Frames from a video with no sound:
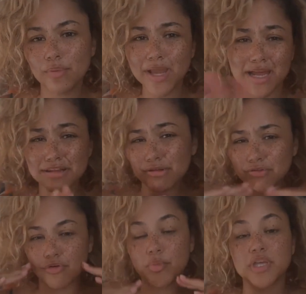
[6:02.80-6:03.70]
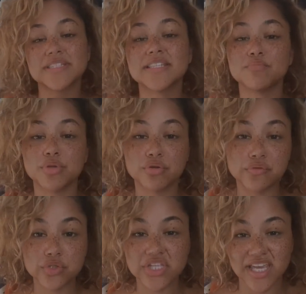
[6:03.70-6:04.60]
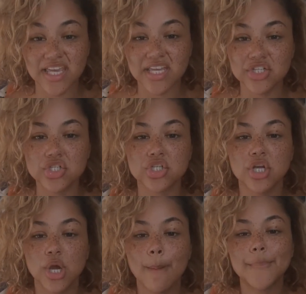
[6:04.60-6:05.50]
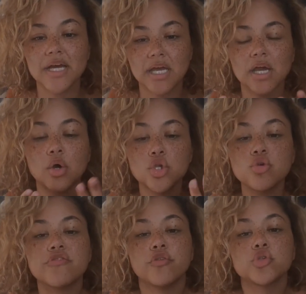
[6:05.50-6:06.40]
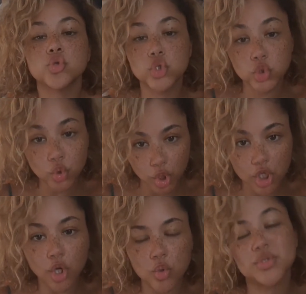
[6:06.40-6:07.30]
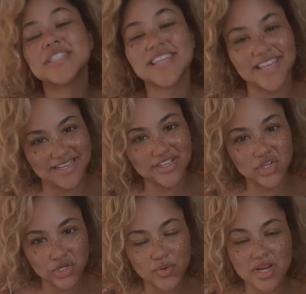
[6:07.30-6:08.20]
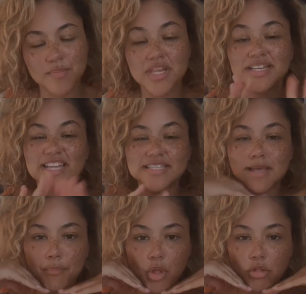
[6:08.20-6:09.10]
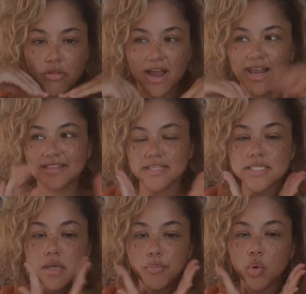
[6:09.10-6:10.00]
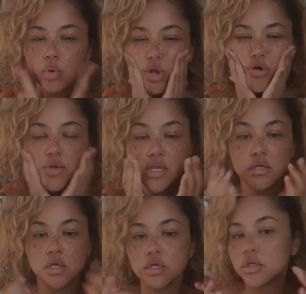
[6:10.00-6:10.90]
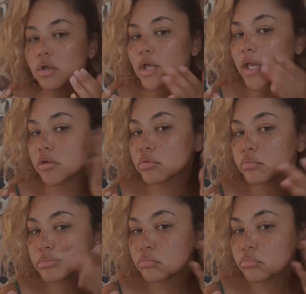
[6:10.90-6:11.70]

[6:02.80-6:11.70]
oh, my God, youthful, because it's beautiful to age, but youthful to your own skin. You know what I mean? Like, supple. I like the supple, glowy, you know, like,